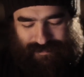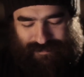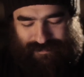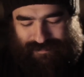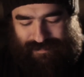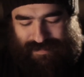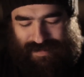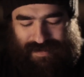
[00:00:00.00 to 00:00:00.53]

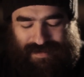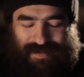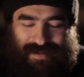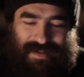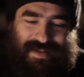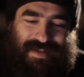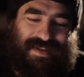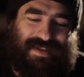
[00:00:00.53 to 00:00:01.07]
Yeah.
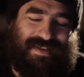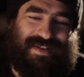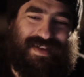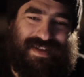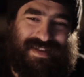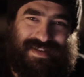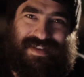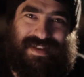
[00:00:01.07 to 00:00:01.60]

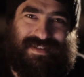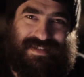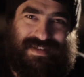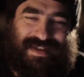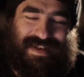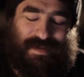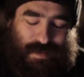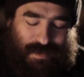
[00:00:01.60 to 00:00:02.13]
Okay. Yes, it
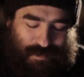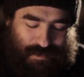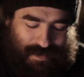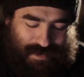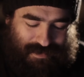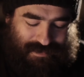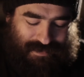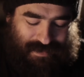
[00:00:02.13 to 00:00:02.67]
can be
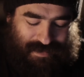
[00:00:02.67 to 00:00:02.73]
embarrassing.